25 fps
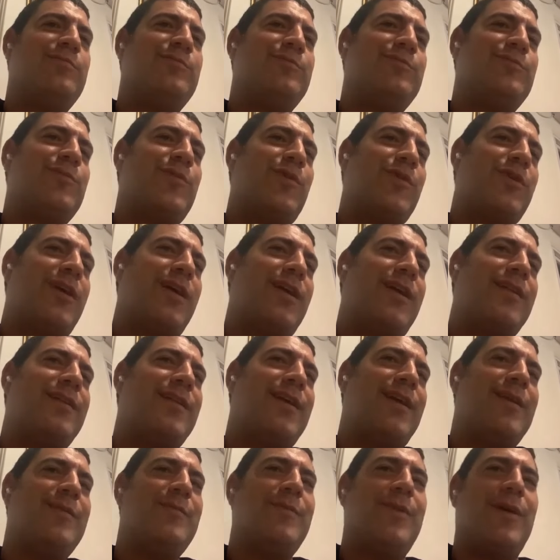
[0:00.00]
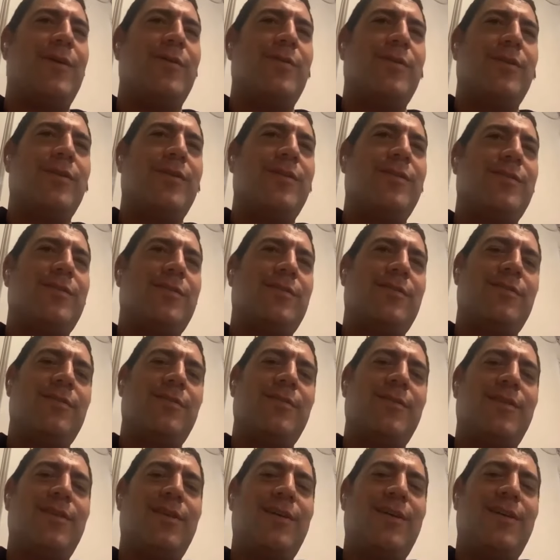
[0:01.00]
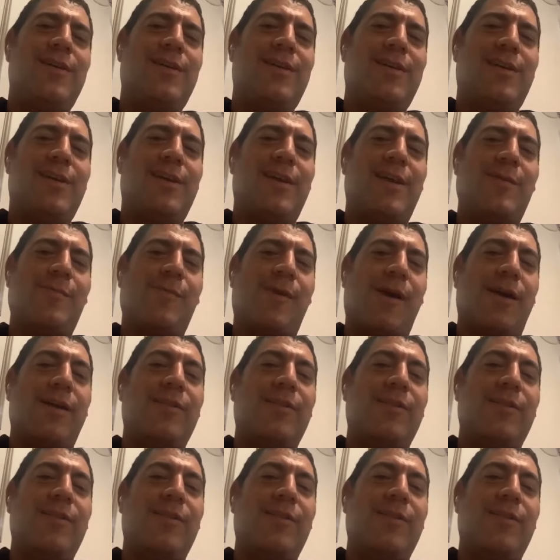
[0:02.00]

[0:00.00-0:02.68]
What can I tell about it? I